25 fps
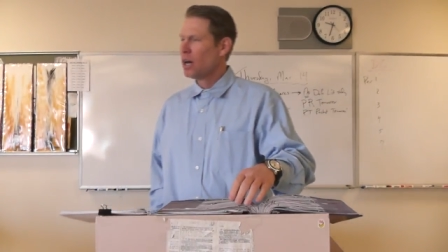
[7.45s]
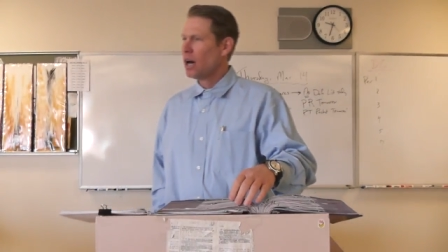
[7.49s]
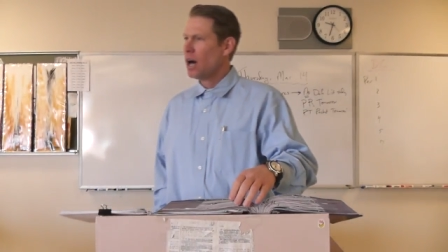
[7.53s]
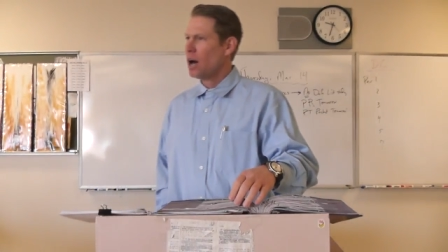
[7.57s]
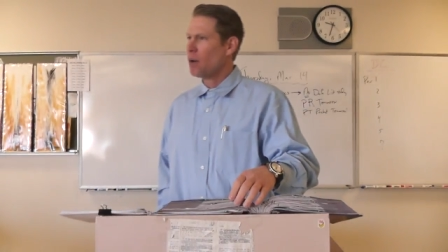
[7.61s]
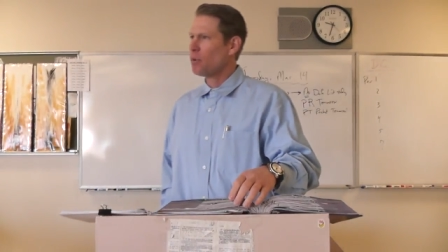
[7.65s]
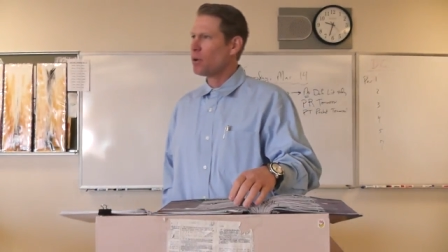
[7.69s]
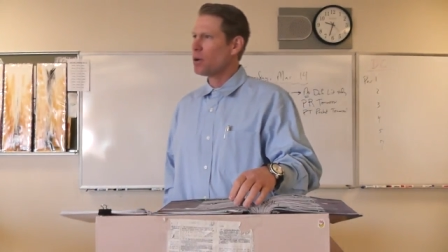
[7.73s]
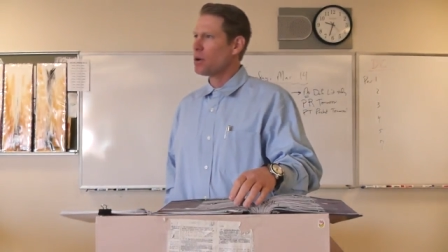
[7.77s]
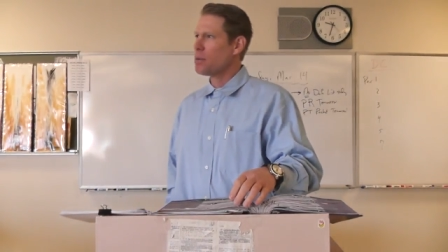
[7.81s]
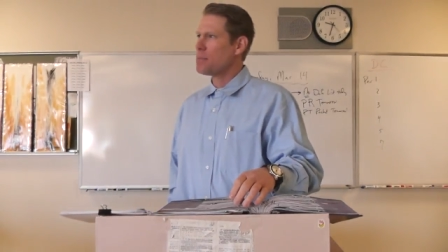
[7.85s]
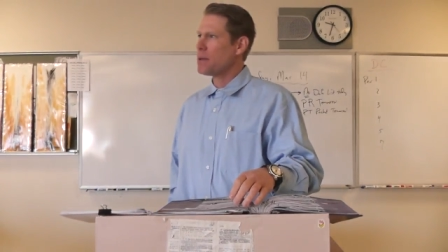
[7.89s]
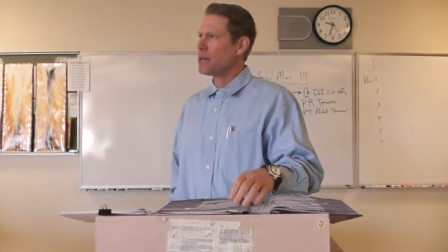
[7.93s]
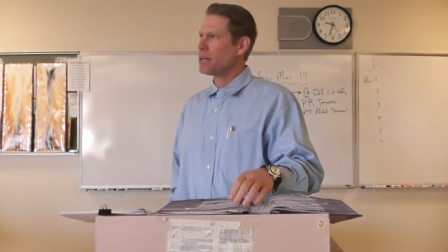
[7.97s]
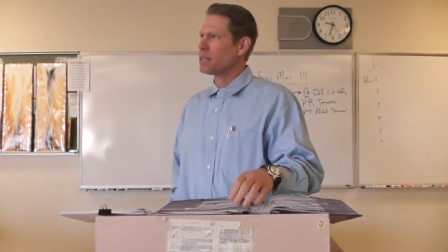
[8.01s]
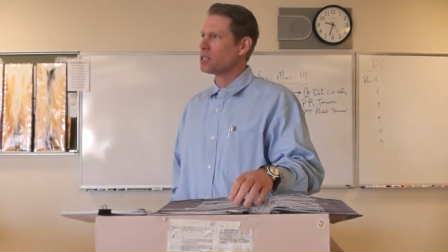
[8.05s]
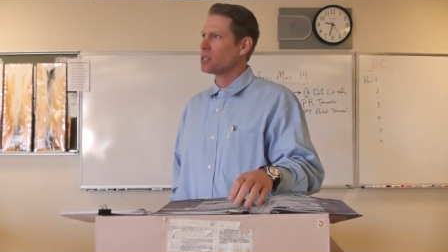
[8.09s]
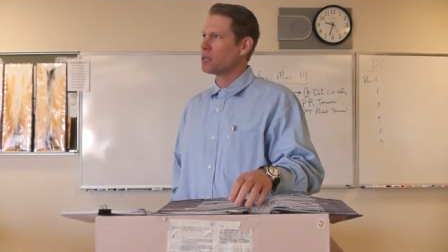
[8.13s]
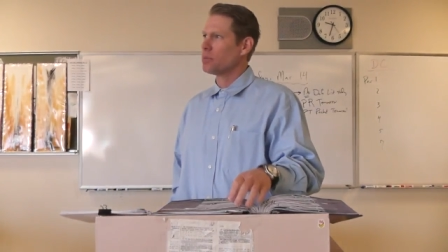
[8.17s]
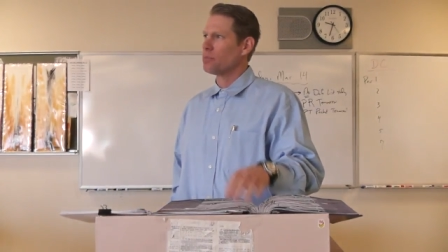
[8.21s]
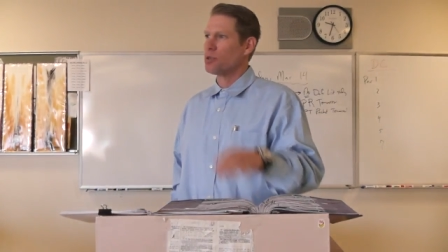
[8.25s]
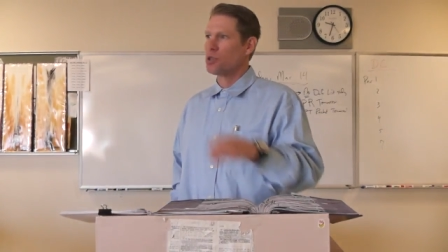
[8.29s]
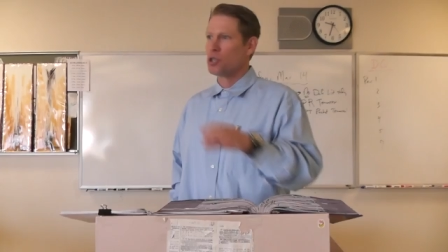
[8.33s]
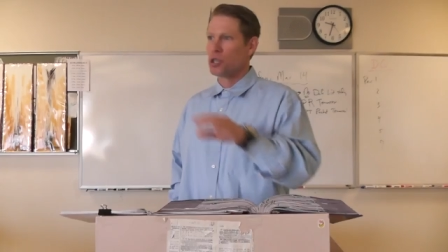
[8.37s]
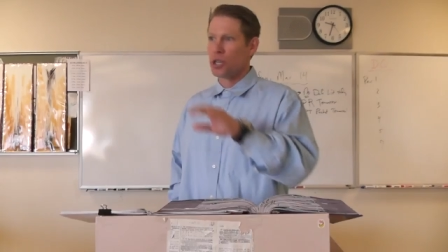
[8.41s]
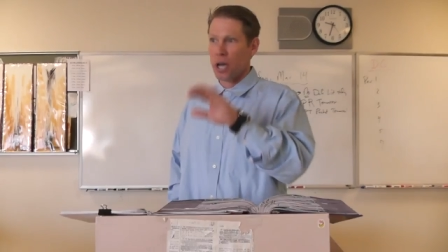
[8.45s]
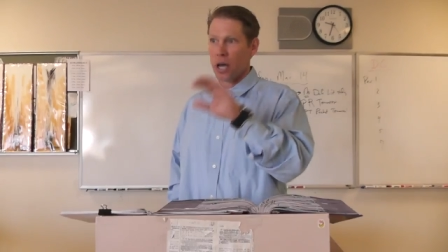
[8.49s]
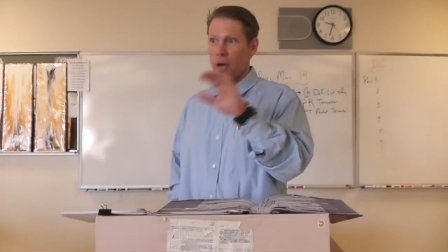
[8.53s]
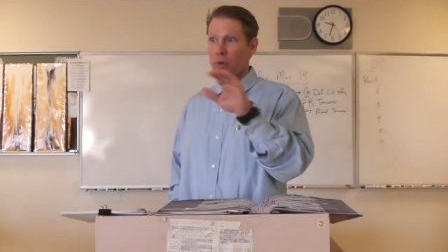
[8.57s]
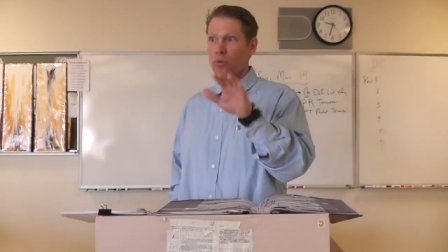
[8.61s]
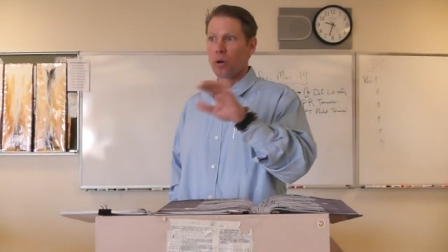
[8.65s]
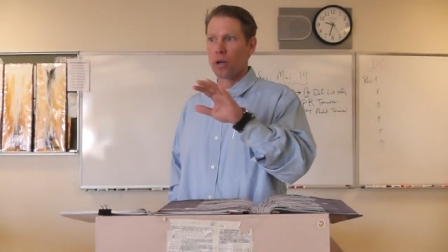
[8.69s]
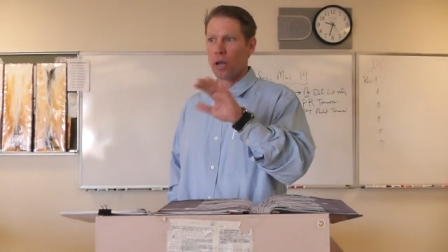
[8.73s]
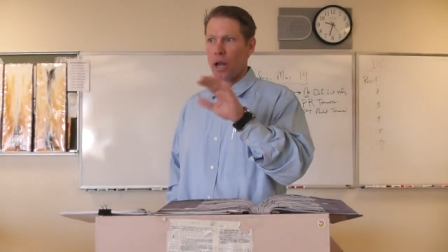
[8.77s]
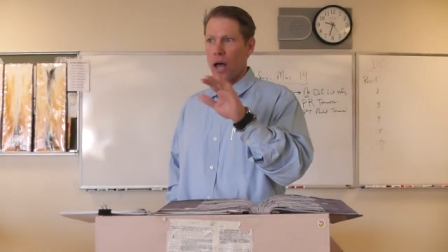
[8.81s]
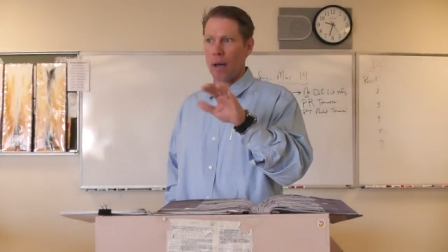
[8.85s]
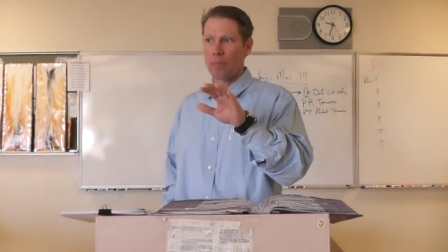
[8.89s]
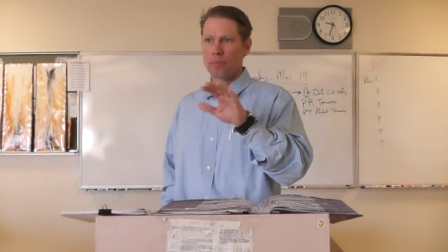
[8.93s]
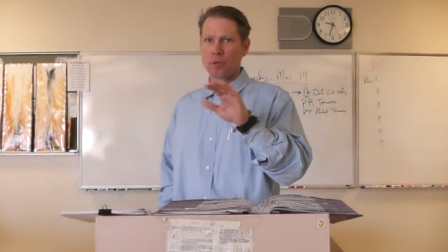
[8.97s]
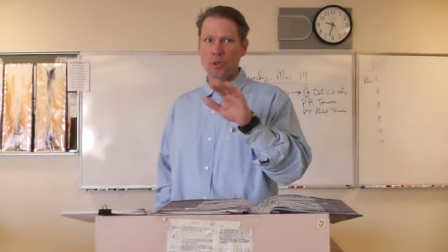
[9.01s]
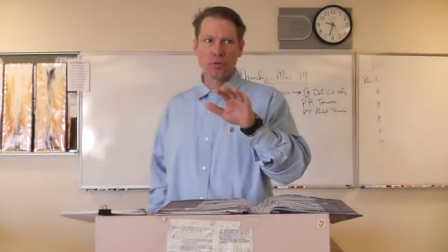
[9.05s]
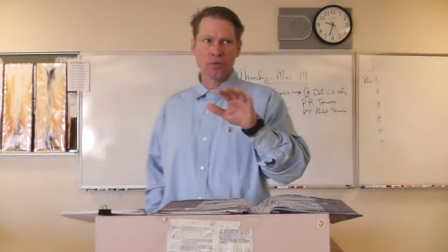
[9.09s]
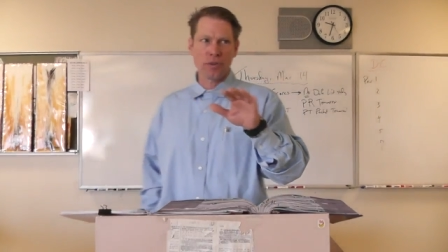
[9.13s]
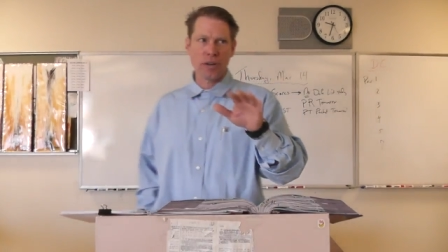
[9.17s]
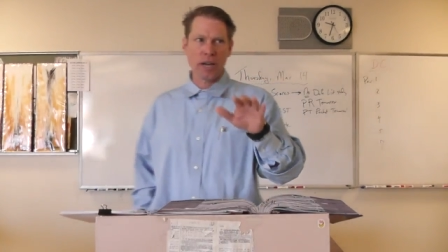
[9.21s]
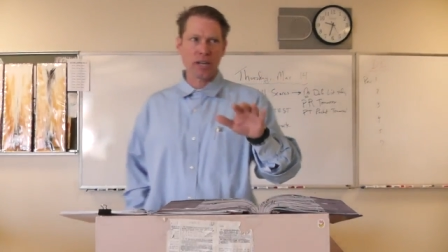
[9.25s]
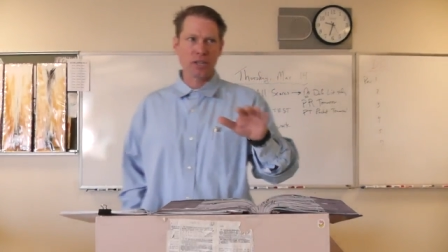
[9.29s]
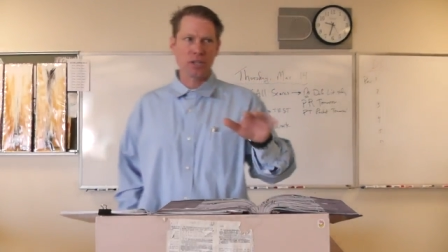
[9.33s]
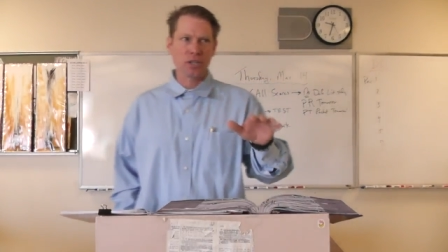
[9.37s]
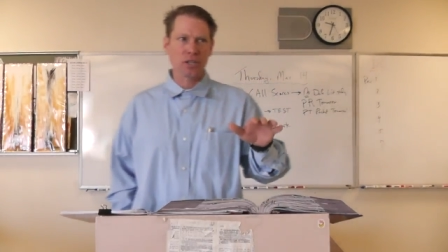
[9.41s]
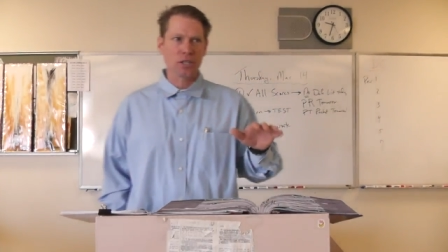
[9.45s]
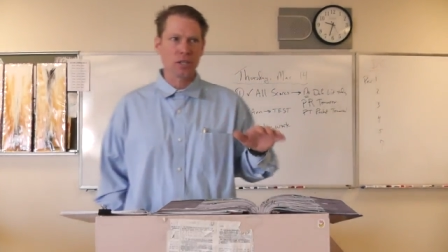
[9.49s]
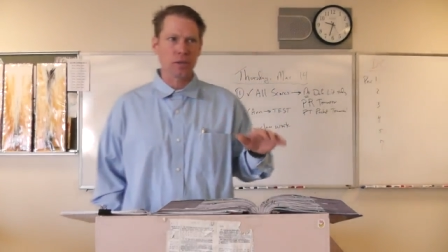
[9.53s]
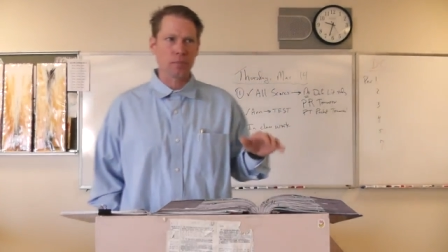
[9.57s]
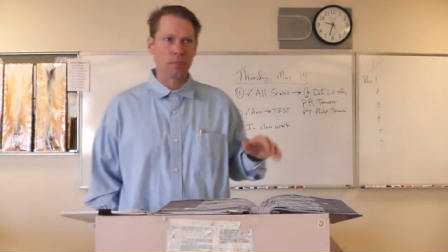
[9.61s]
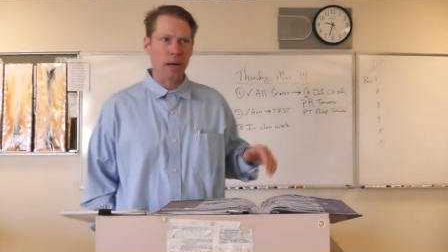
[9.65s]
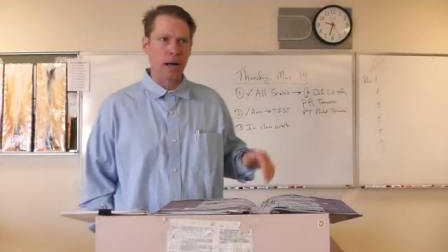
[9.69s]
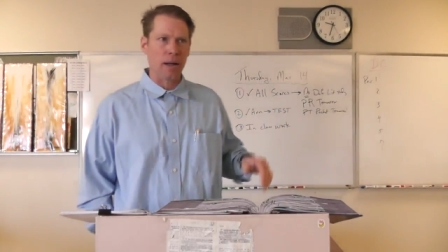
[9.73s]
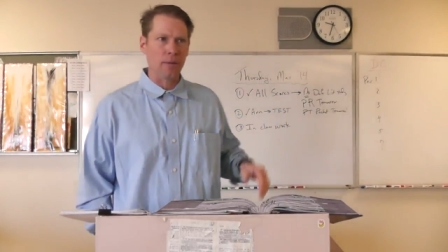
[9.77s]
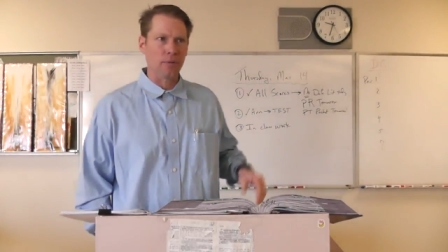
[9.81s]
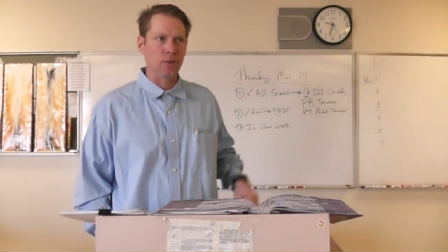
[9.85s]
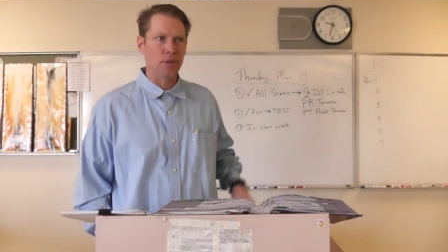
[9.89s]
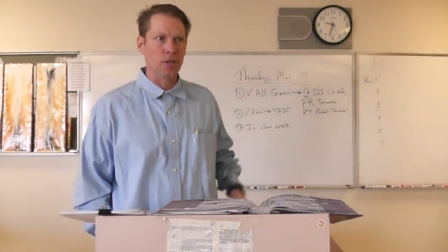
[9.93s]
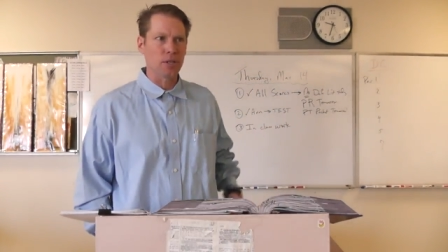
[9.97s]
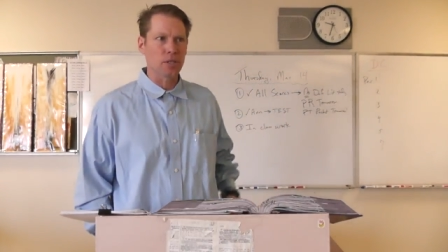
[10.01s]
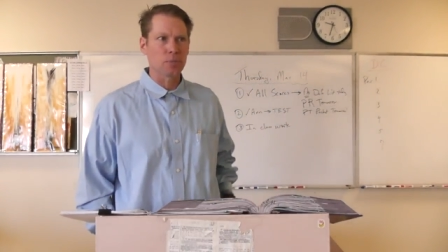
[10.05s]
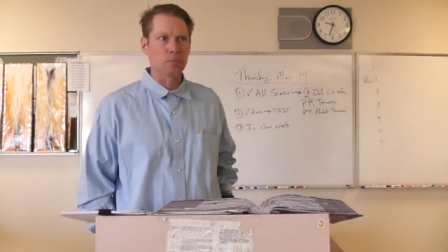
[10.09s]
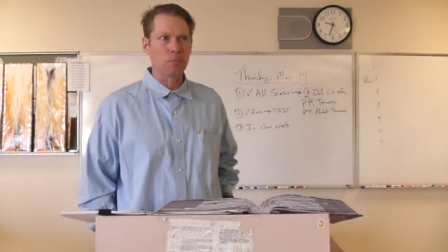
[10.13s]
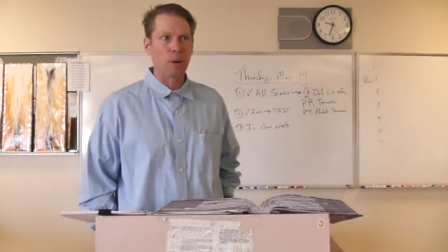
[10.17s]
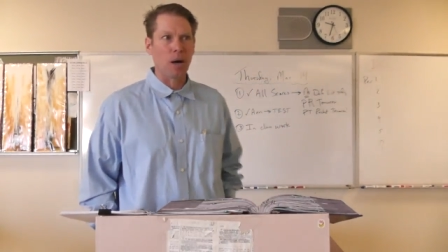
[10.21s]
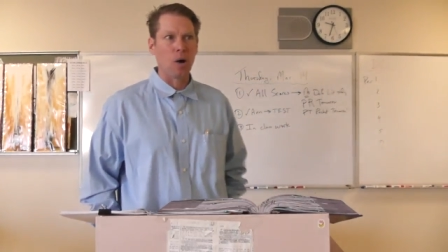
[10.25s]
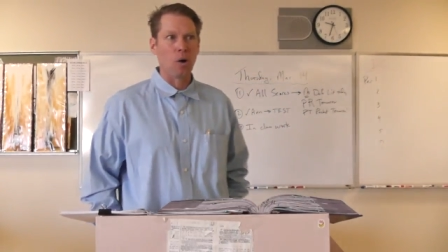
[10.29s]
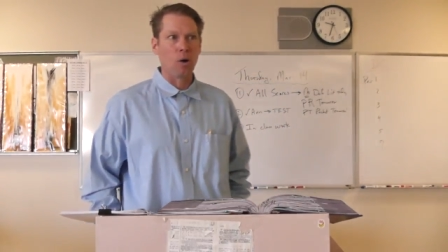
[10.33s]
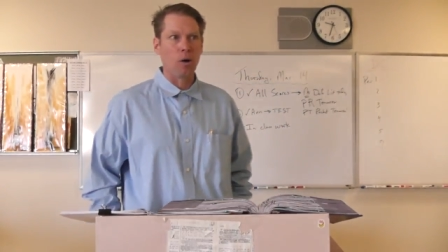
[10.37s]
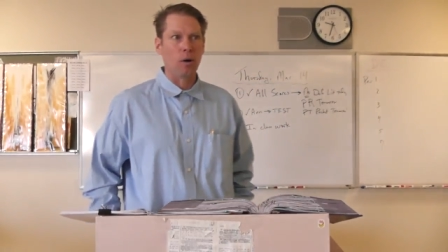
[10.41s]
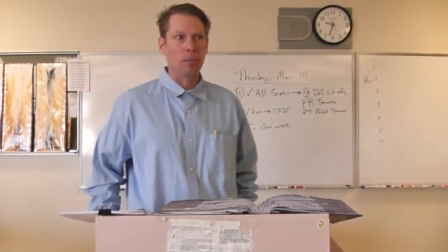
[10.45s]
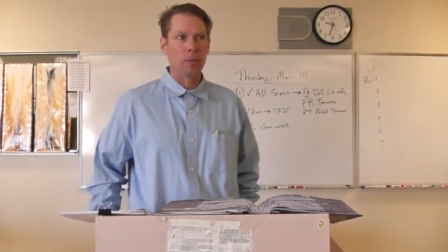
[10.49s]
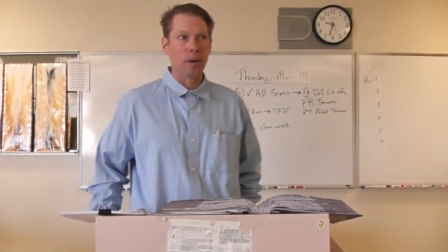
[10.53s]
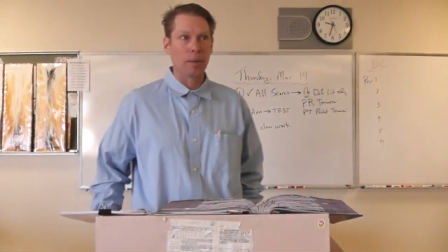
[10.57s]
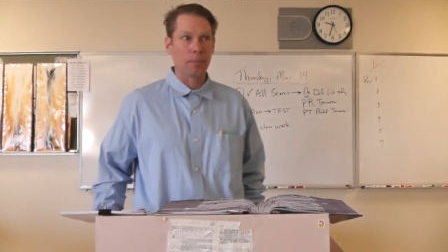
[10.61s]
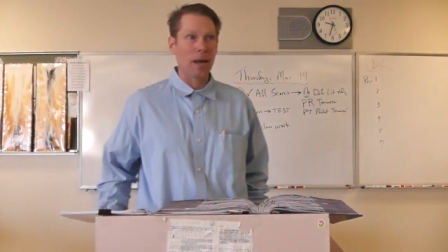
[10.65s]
I want to make some general observations about this poem.